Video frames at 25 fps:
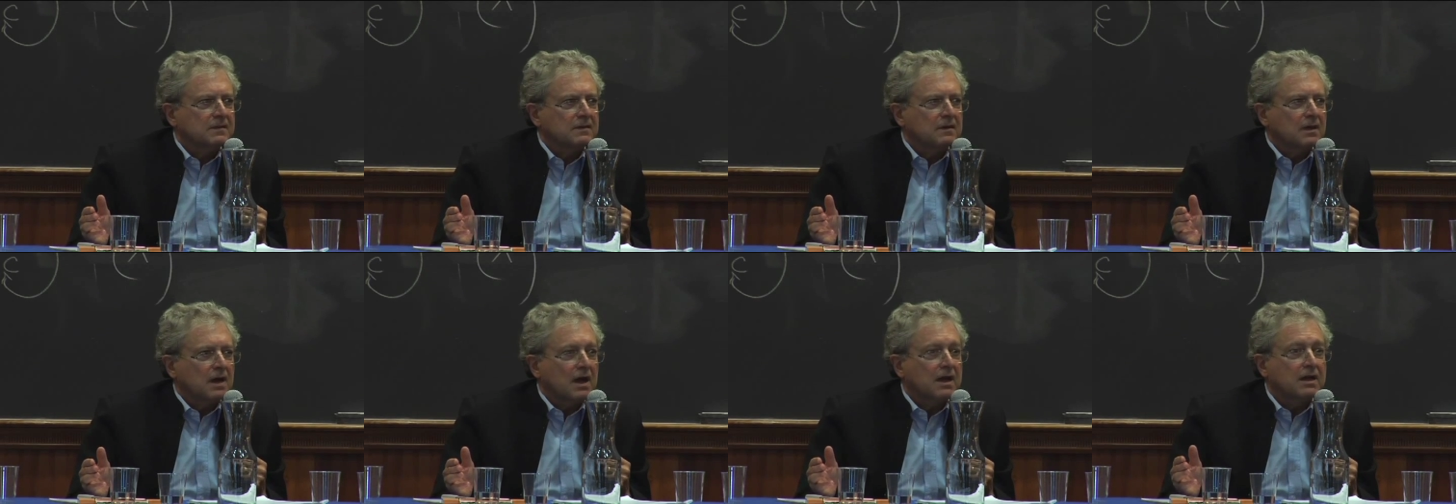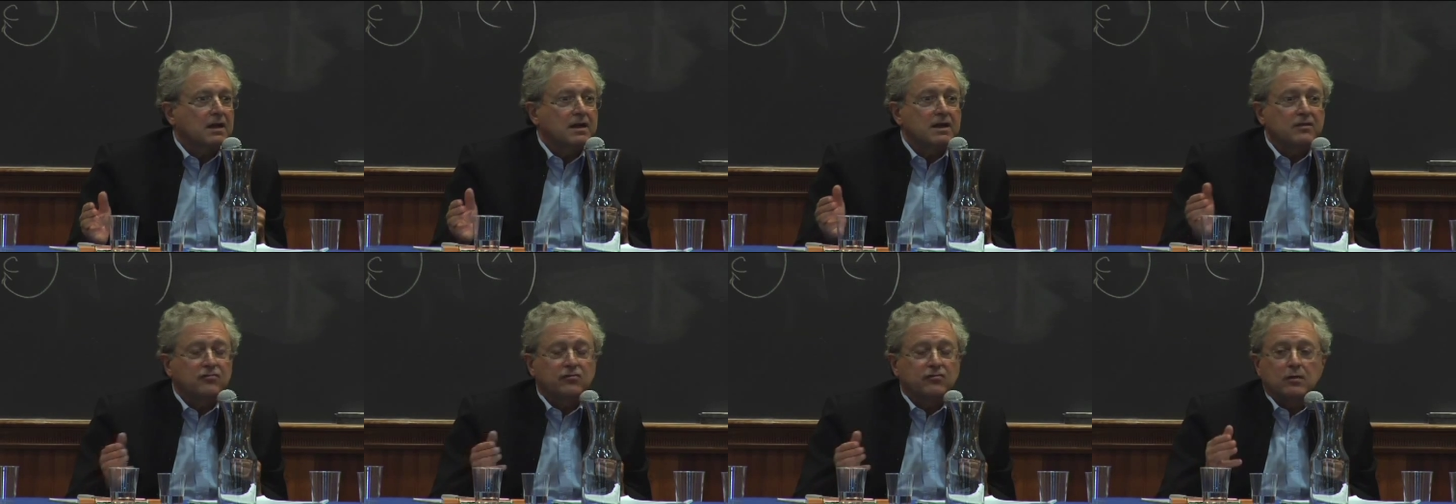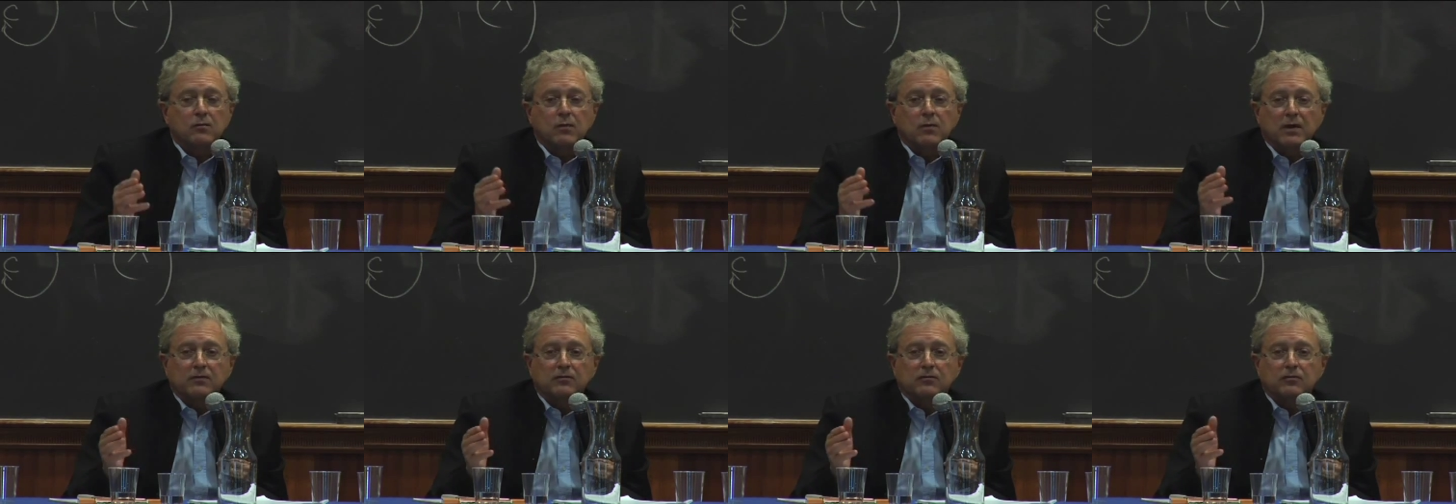At least she
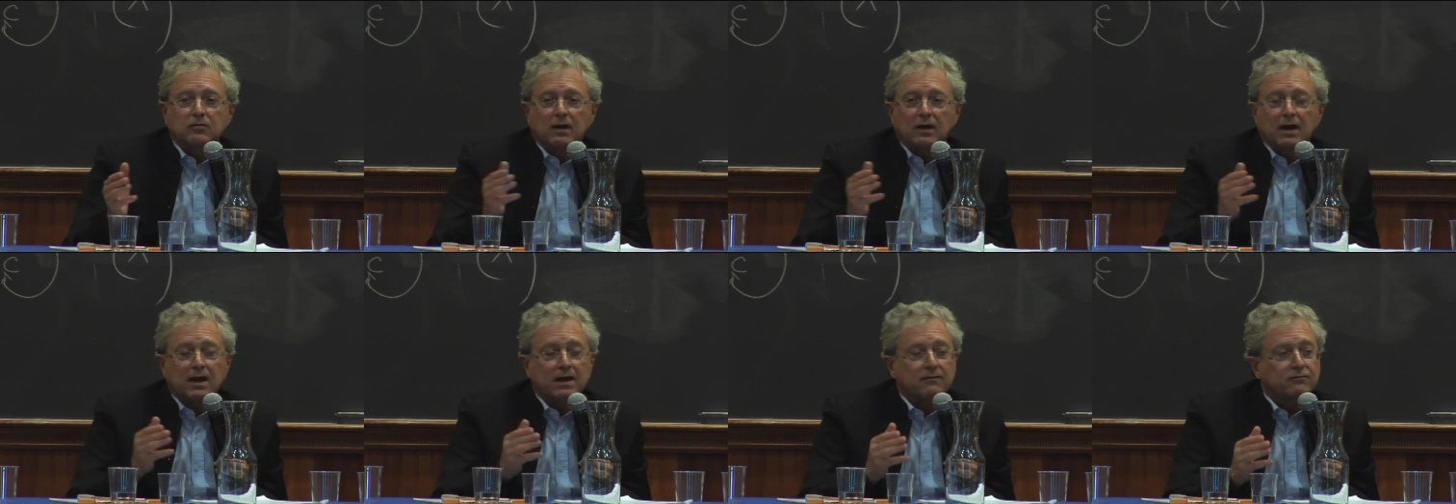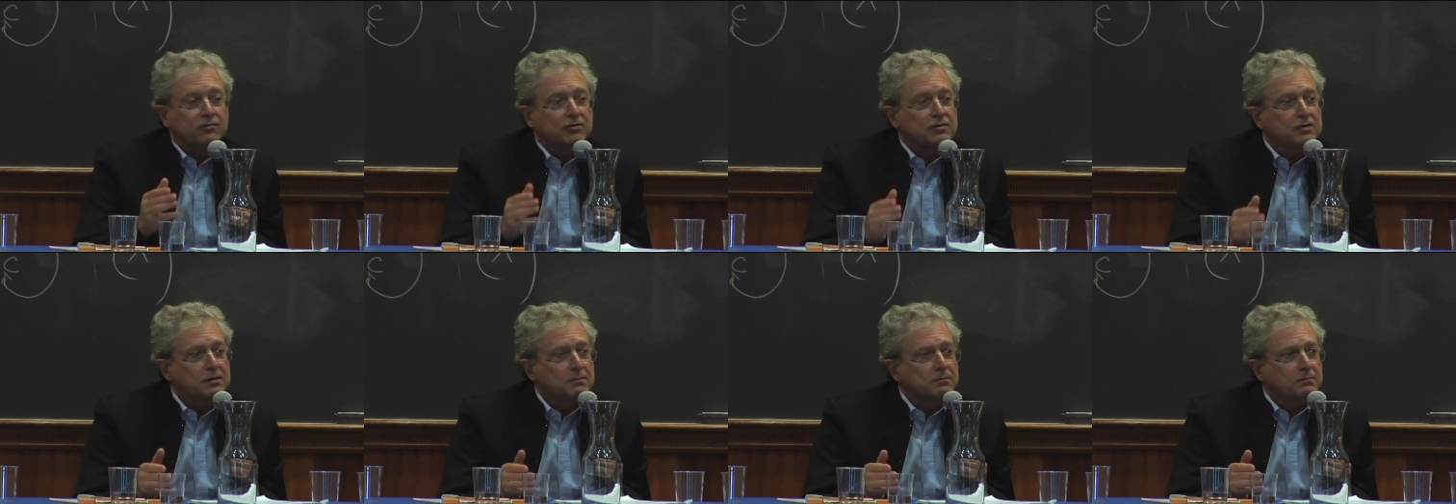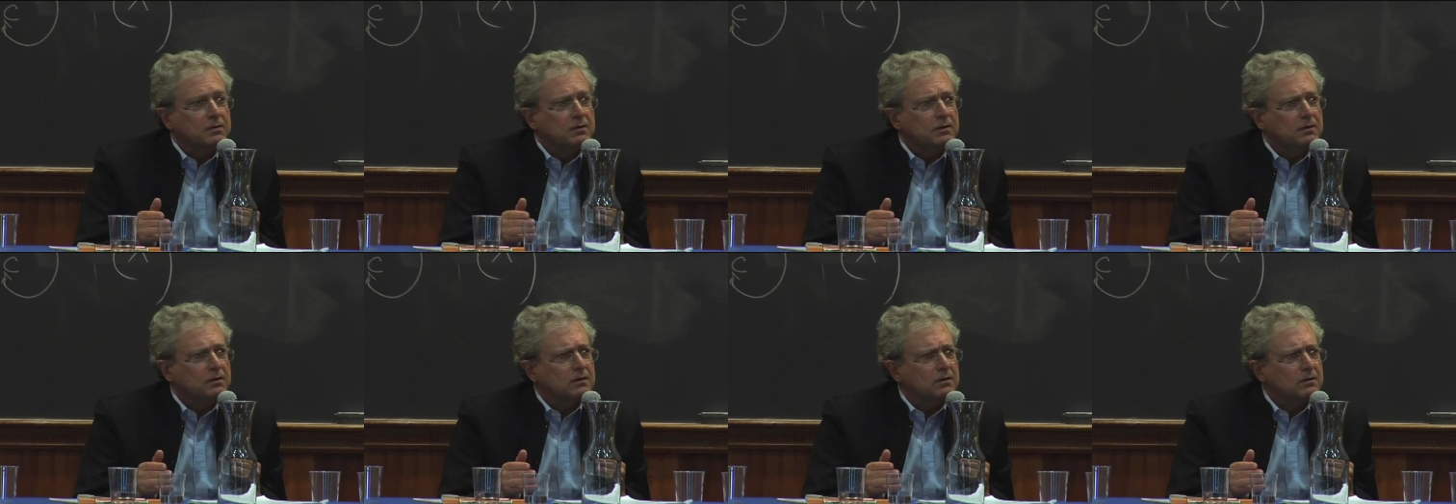went to have
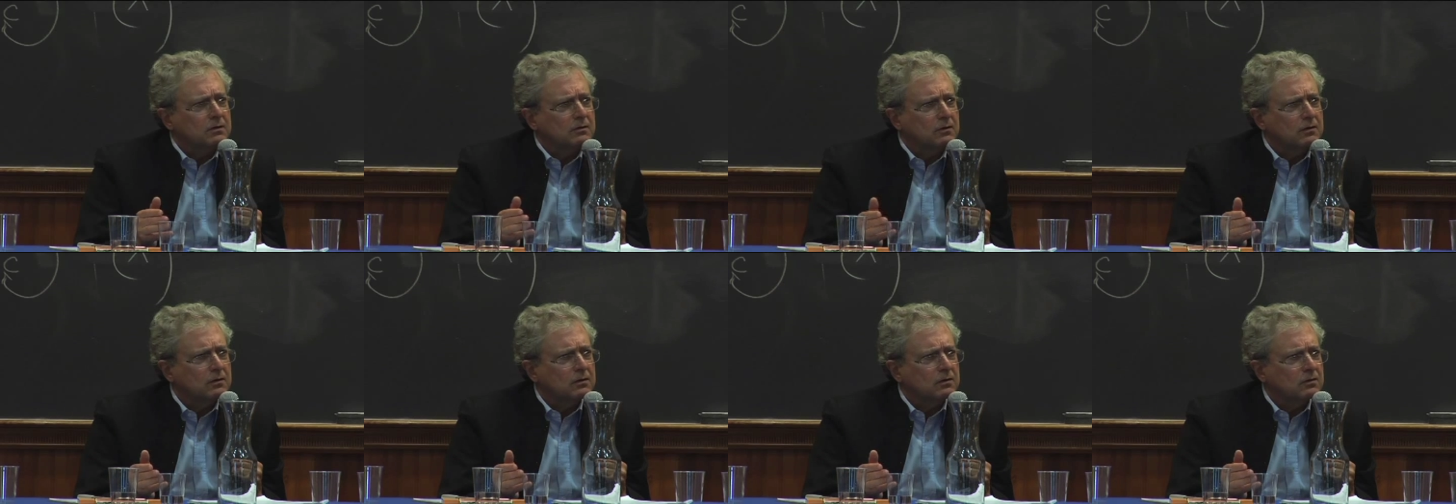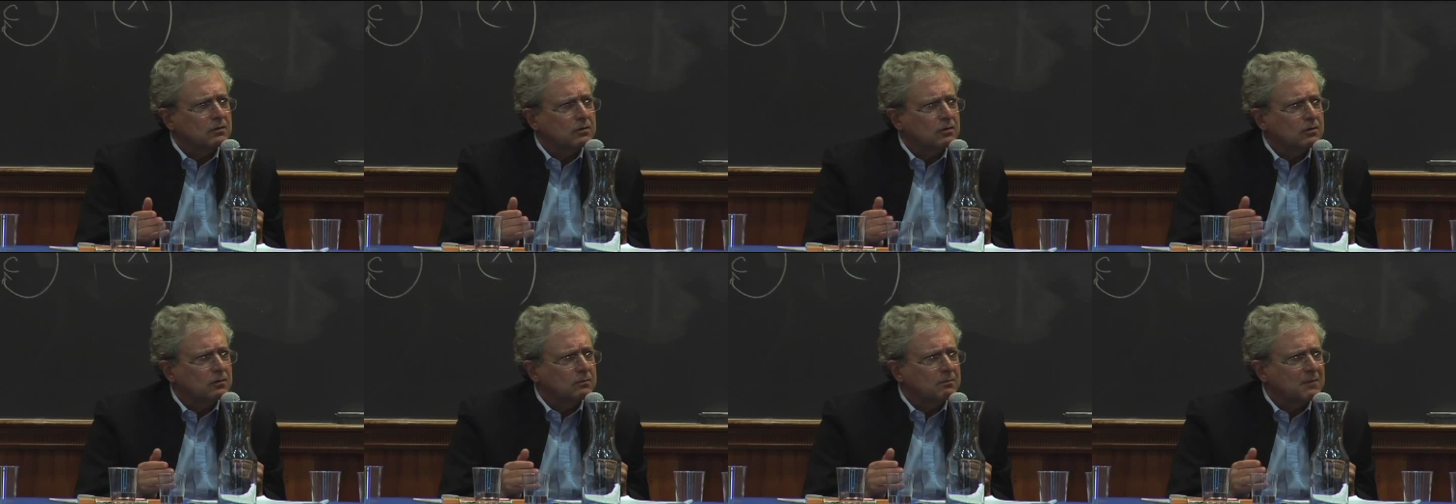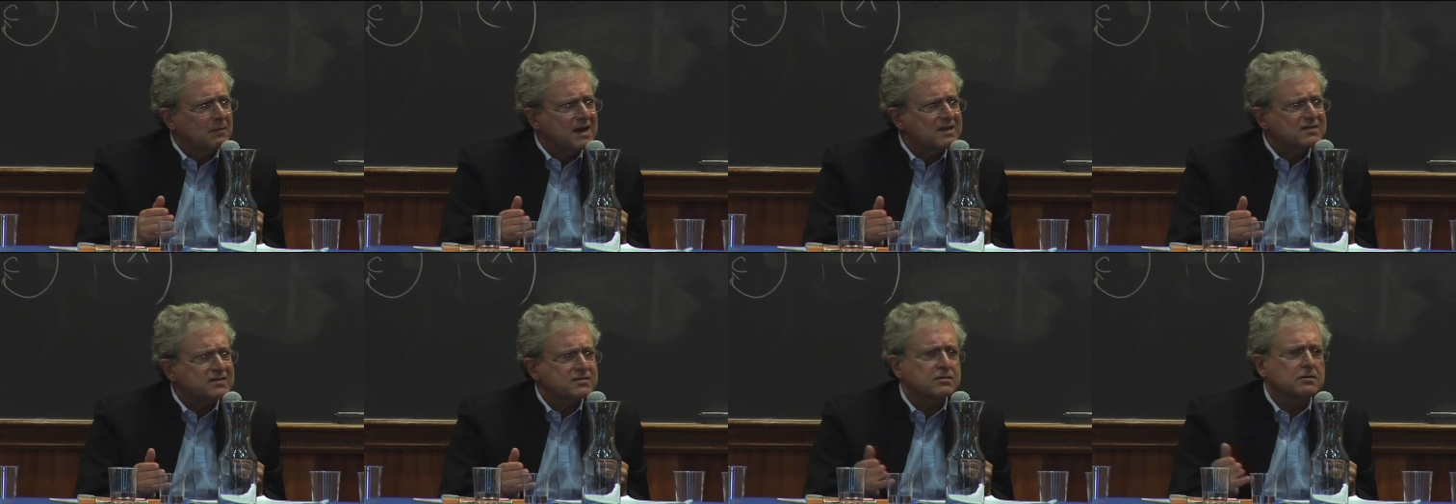a
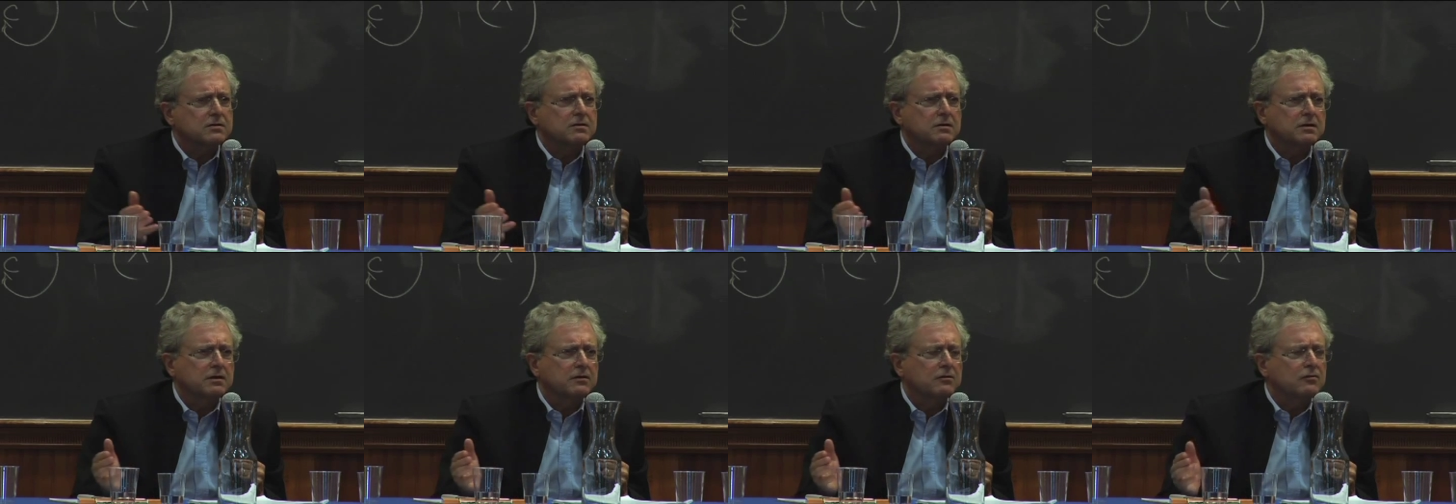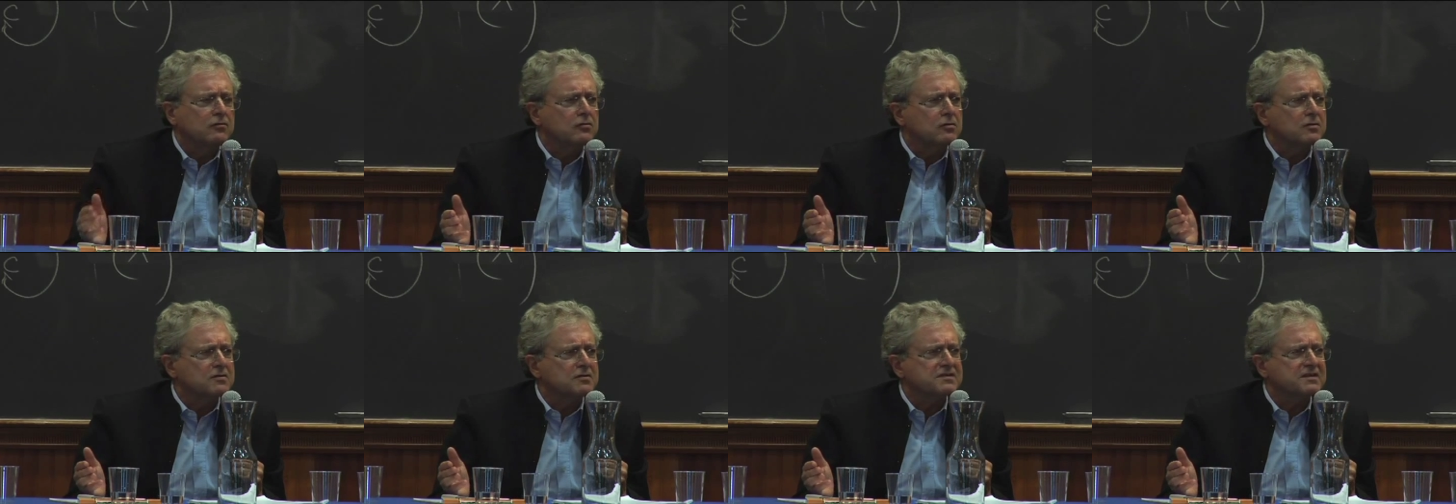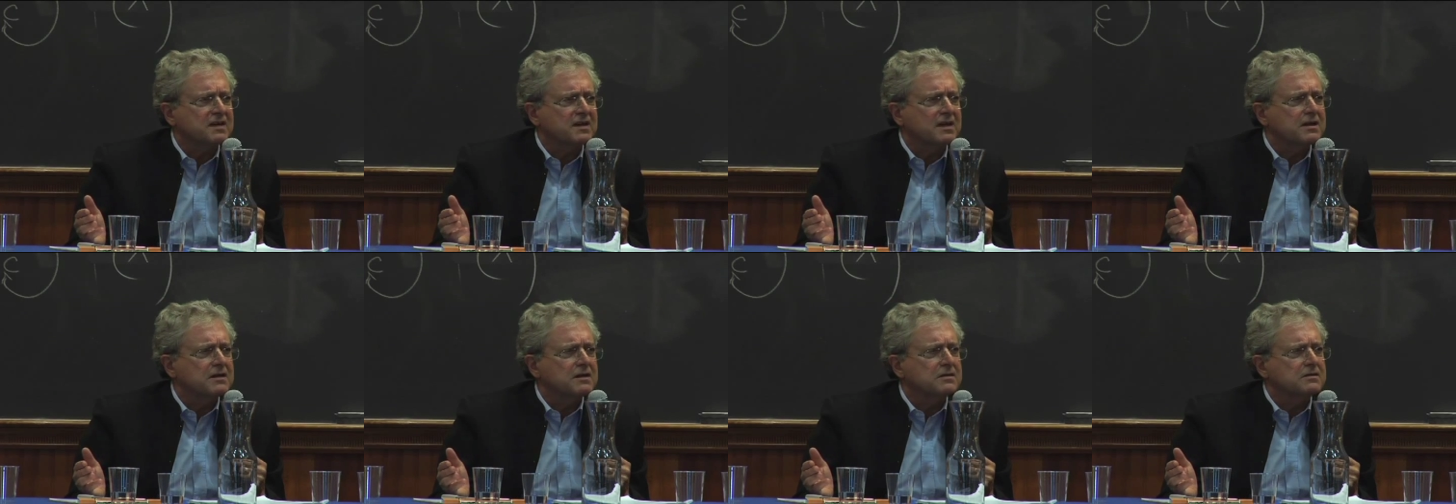master in
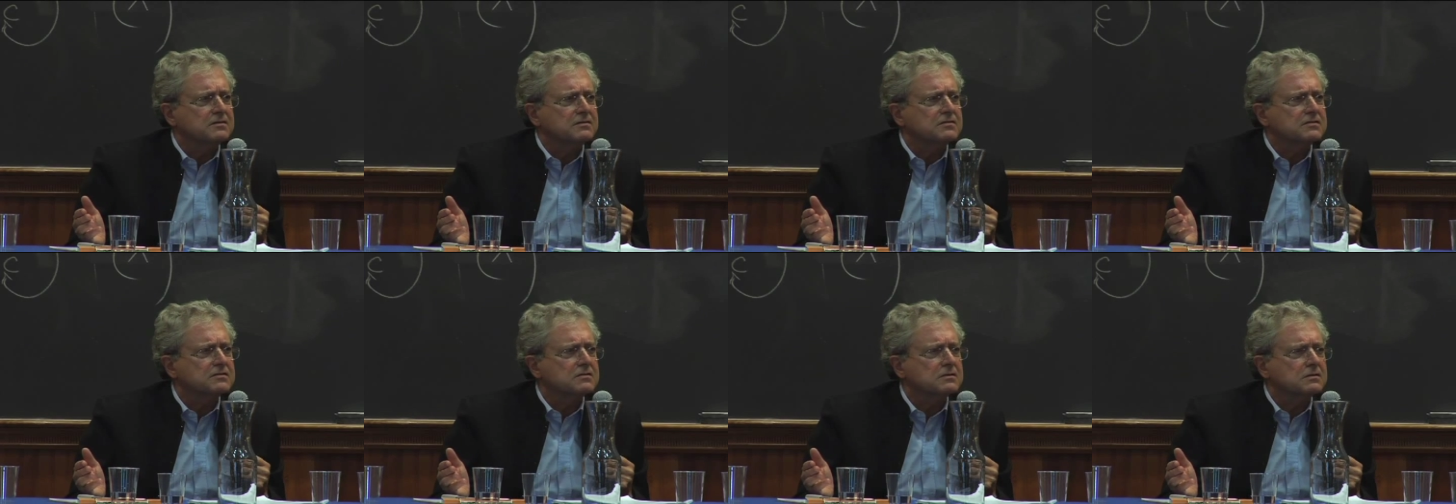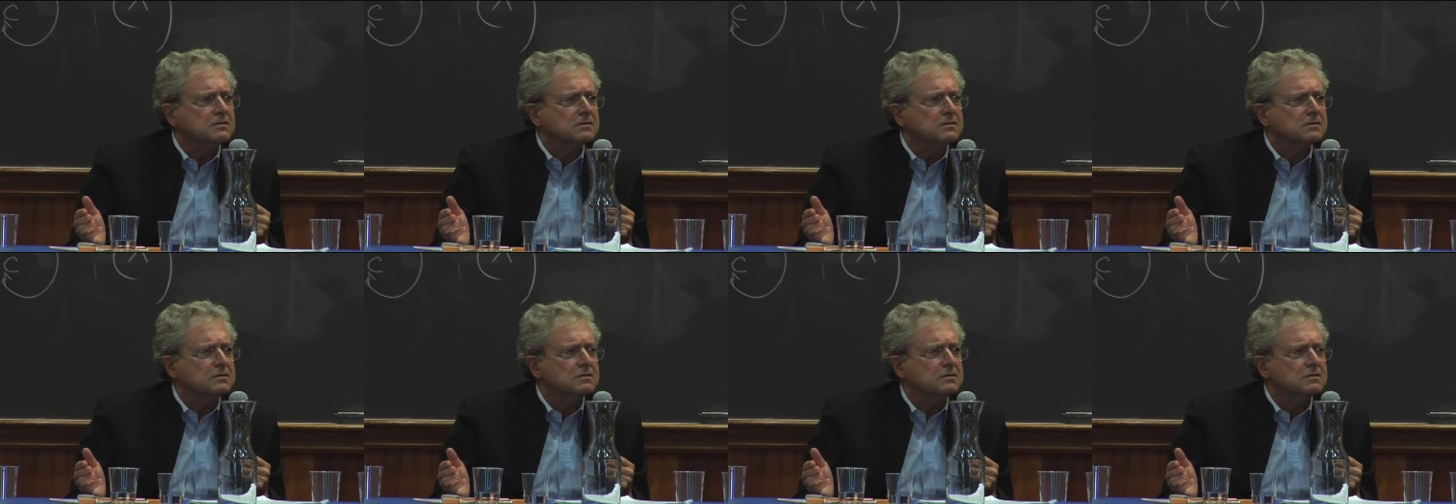neuroscience.